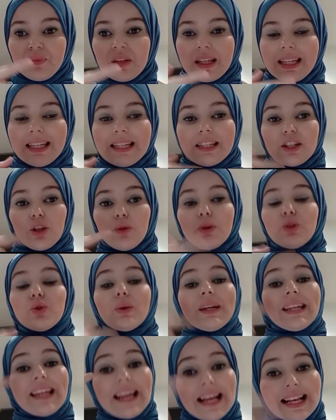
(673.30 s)
is going
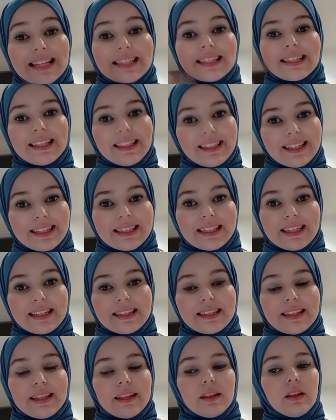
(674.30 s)
to enhance the listening
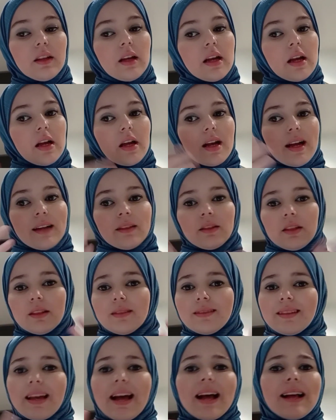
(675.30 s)
skill, and
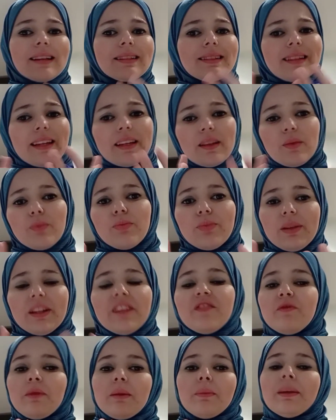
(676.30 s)
it has, like,
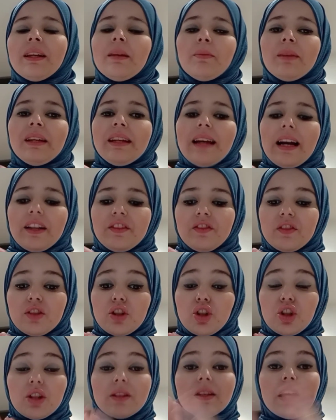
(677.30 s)
believe me, many
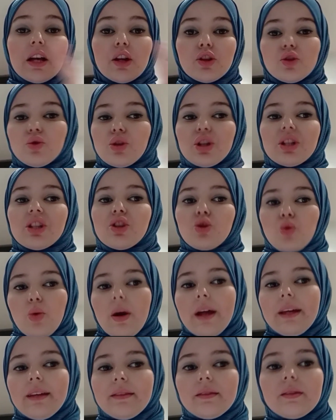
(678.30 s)
advantages. Just
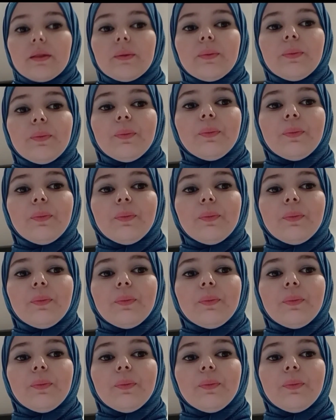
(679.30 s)
try it.